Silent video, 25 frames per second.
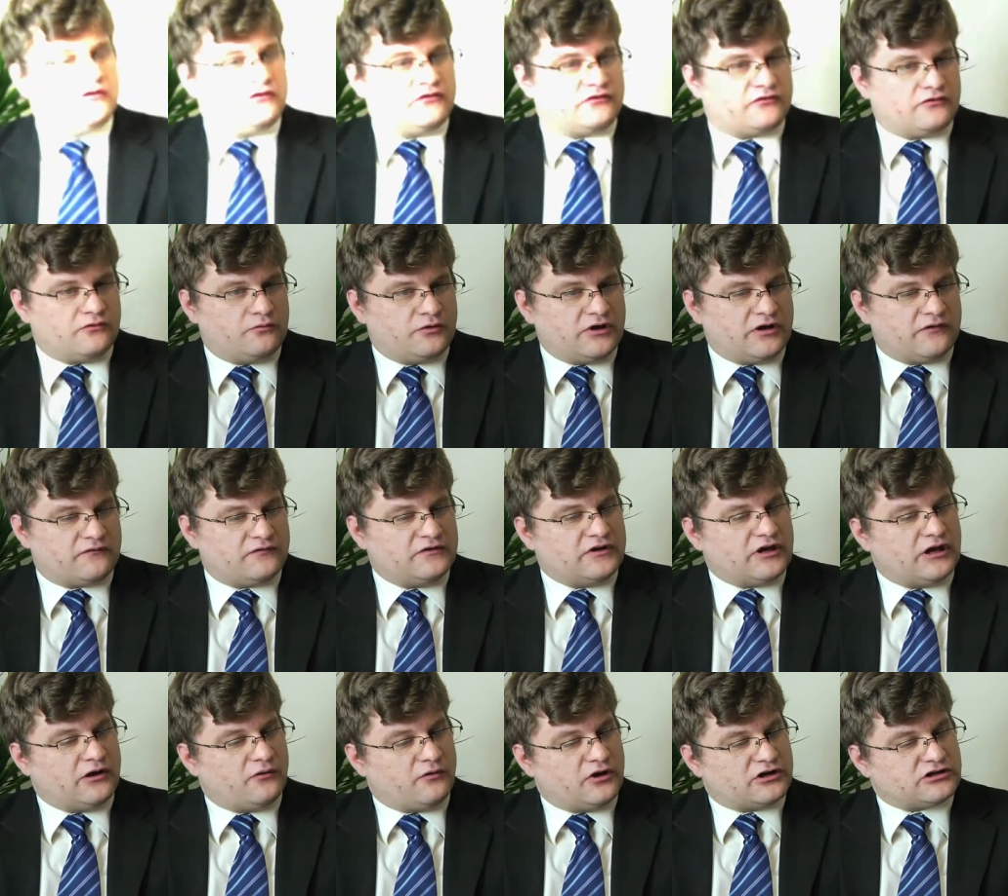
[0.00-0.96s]
So we have
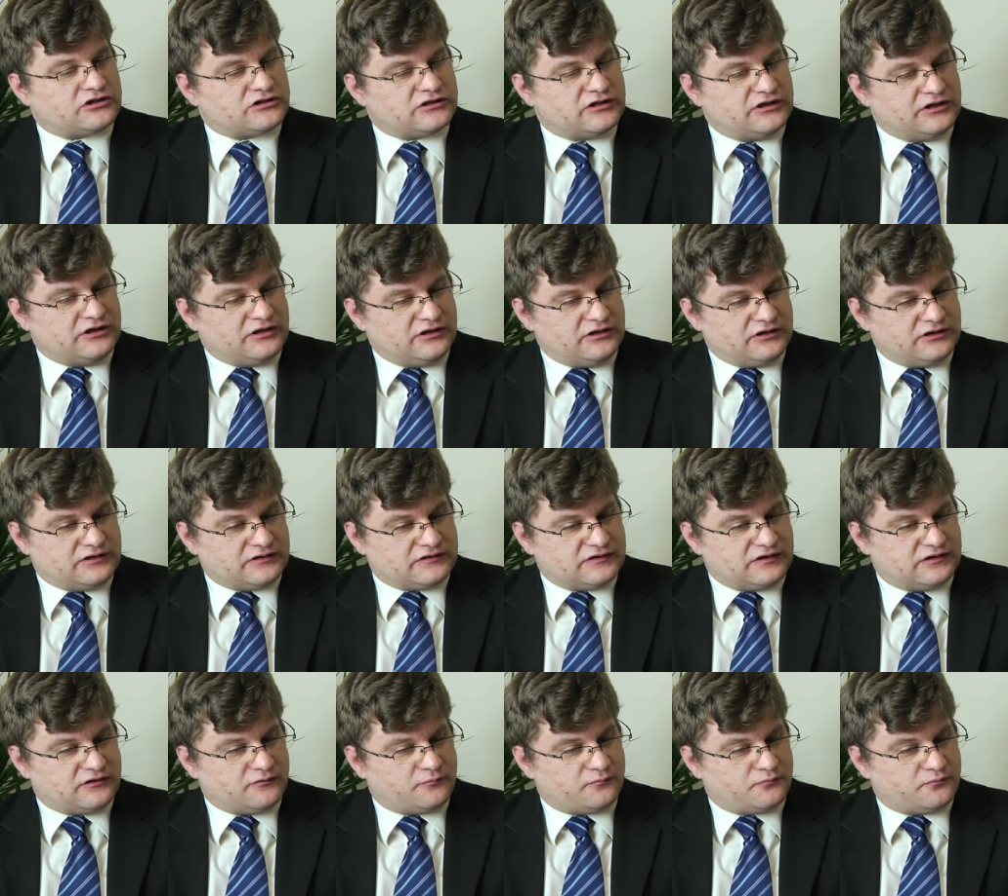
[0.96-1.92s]
now actually
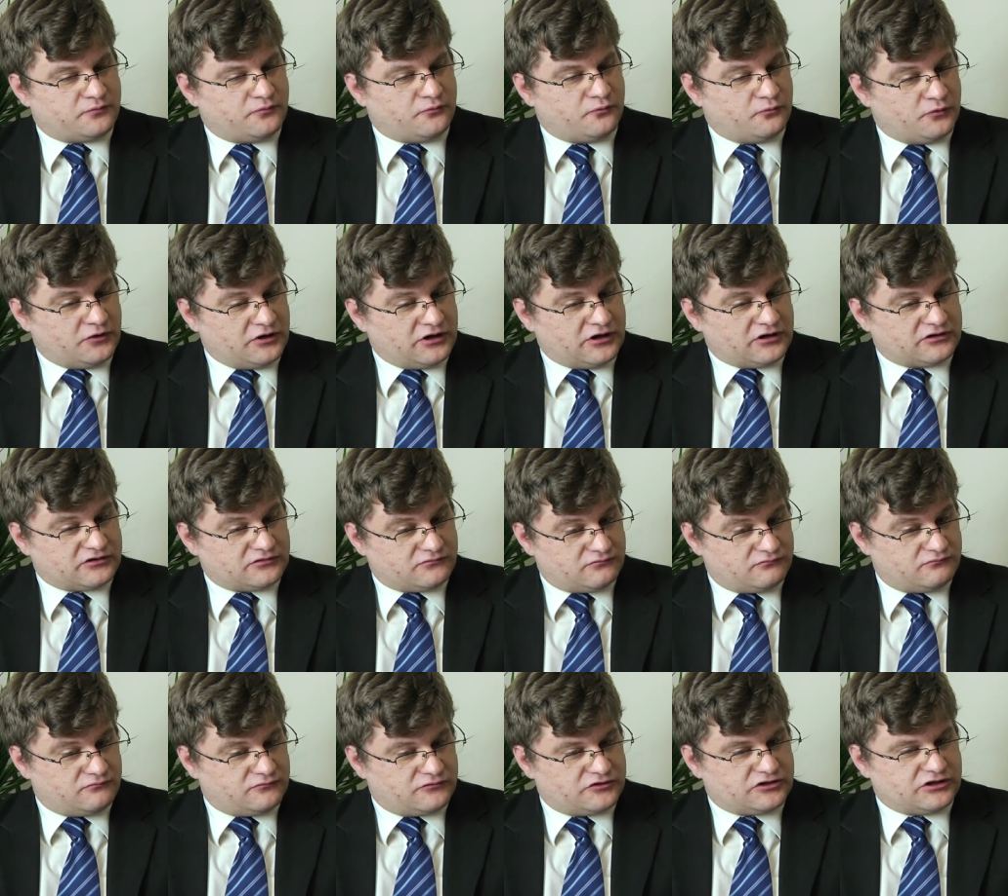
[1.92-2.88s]
set up with our
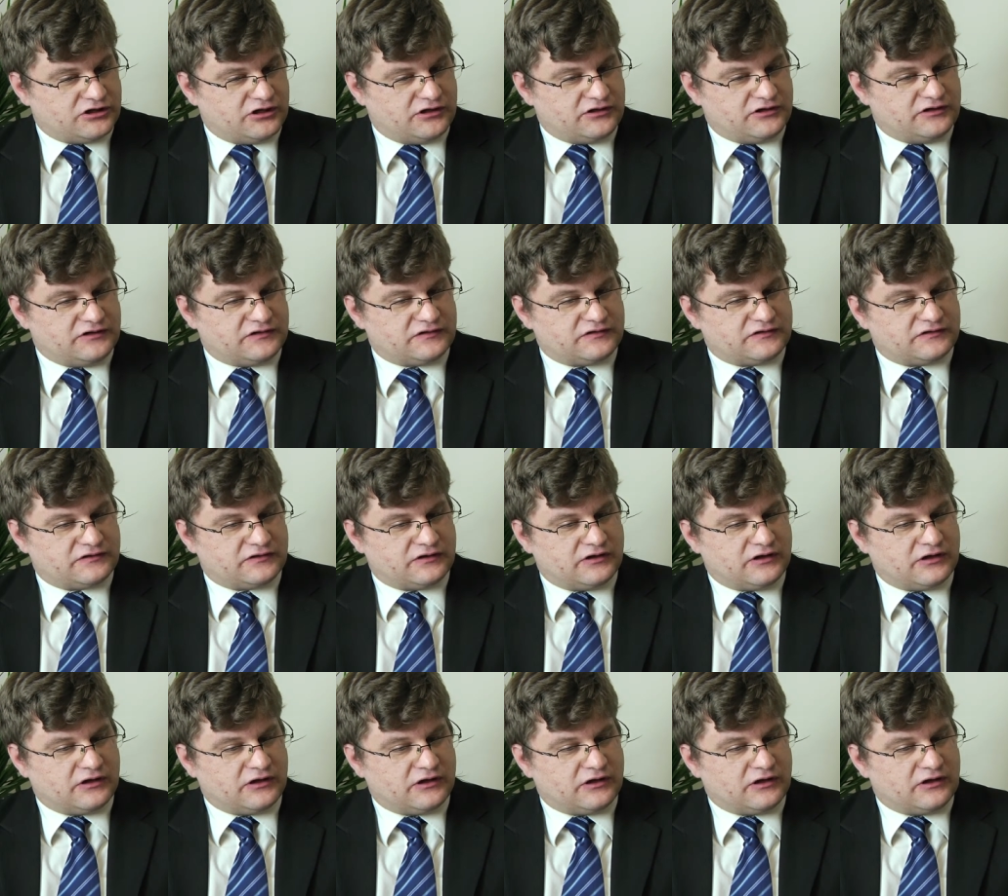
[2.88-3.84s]
Chinese
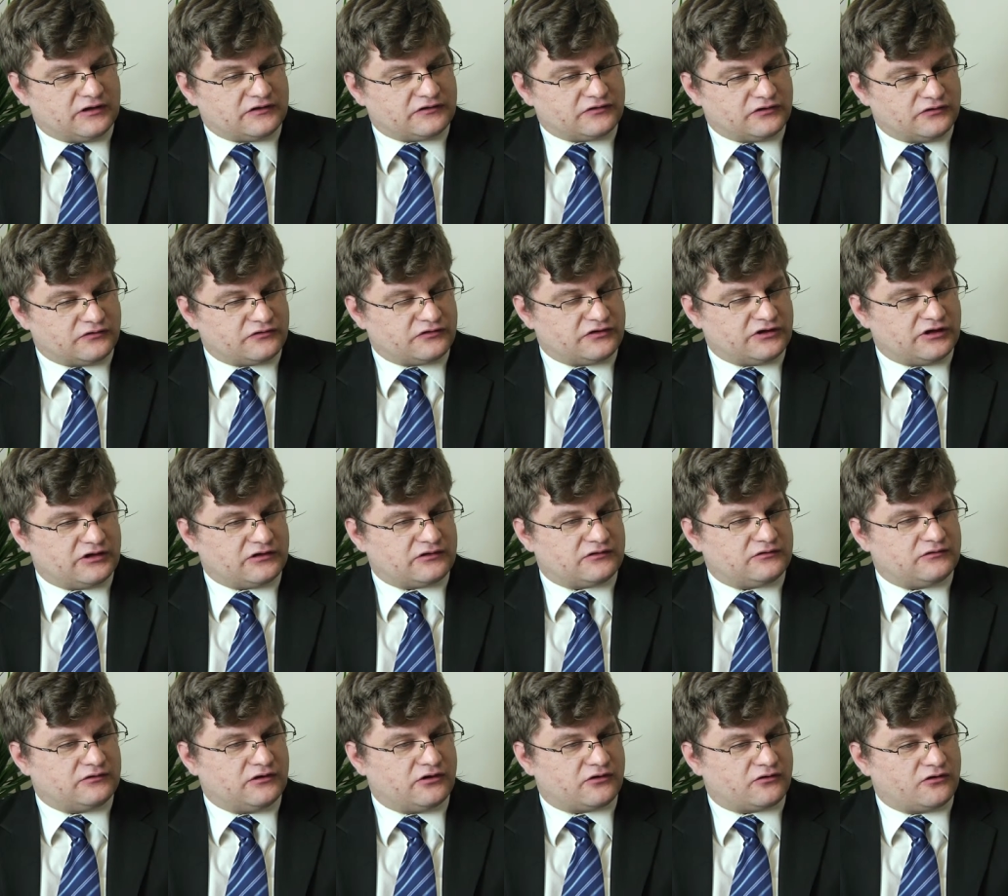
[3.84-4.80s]
uh, associate,
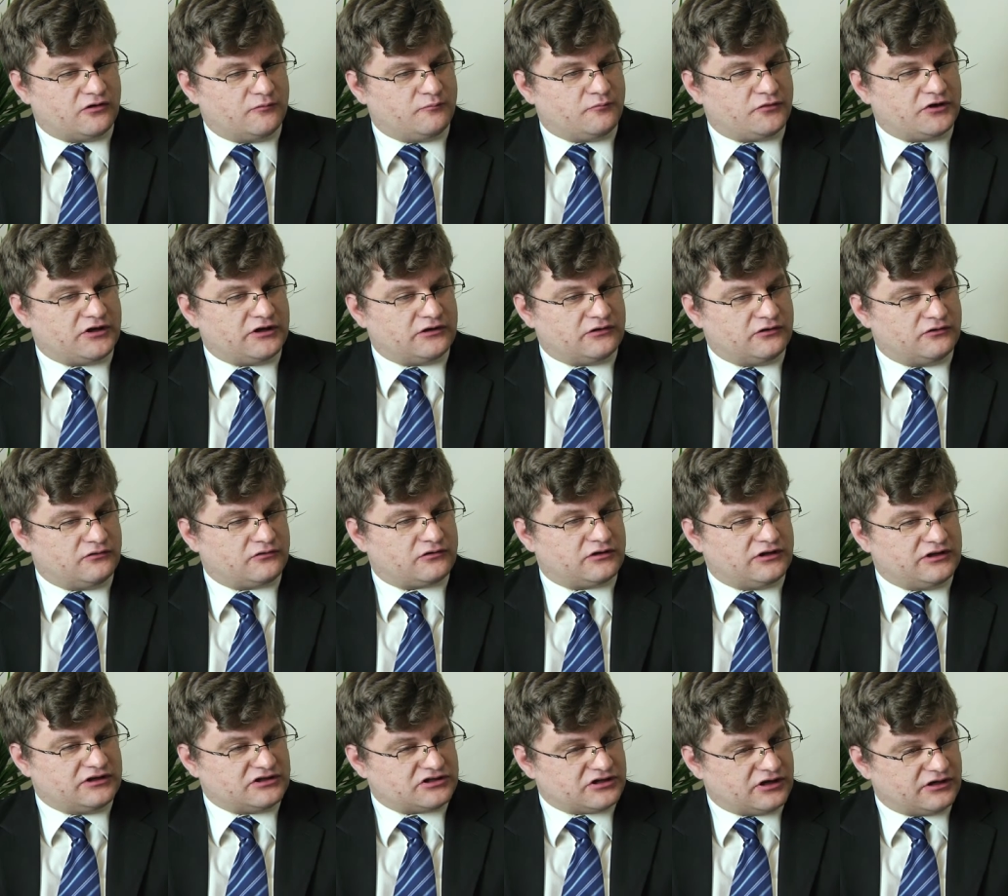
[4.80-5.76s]
a company
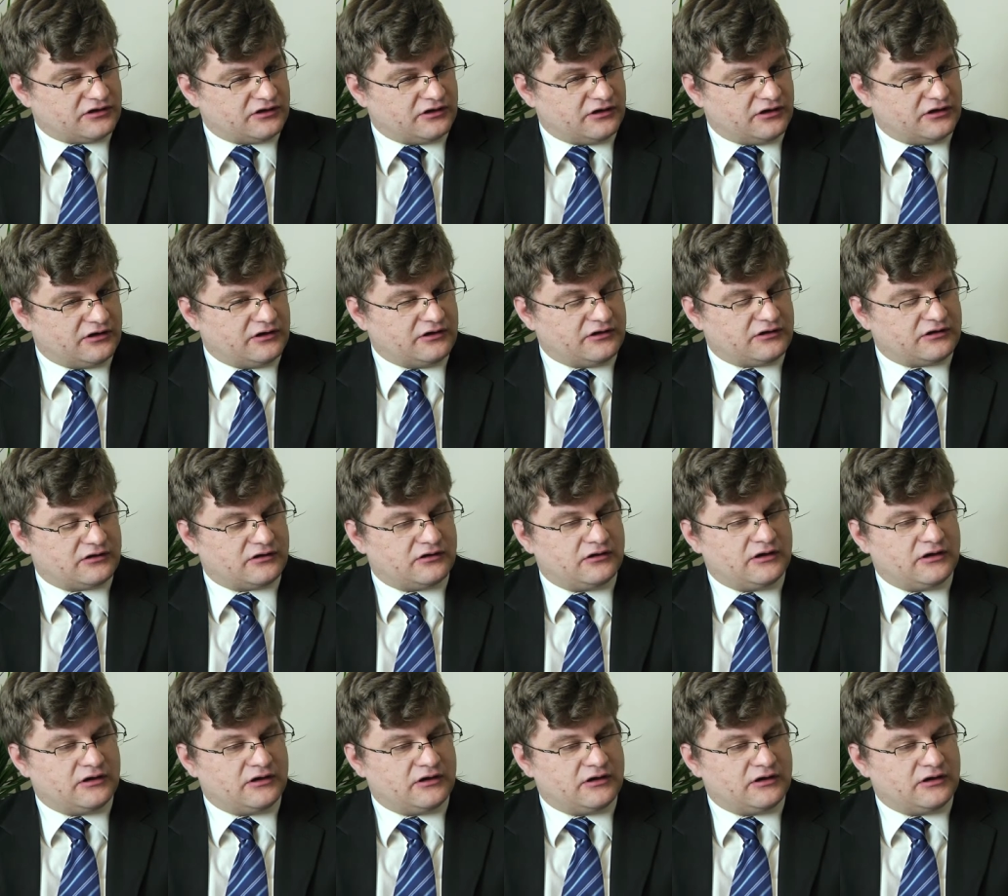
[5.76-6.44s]
locally in Shanghai.